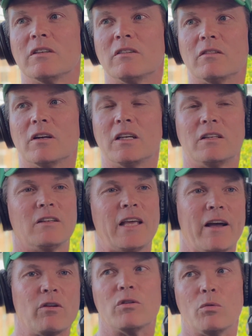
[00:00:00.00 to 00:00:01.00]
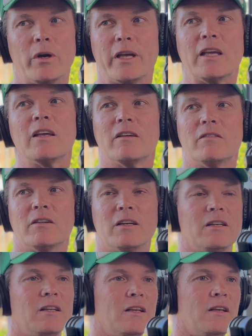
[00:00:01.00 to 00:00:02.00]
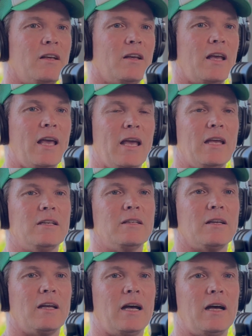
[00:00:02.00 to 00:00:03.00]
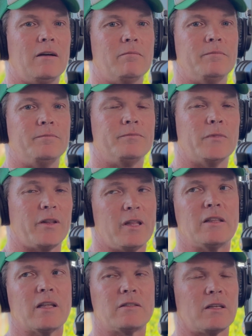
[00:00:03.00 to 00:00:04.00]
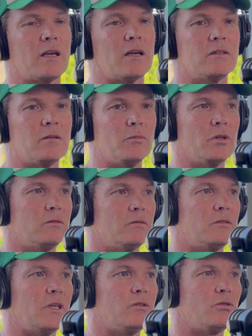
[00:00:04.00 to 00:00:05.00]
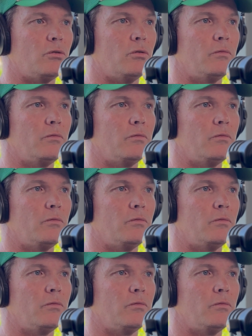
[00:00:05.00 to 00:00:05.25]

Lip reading: Right? How good are we? Right? And I think that's the case. I'm not dead sure.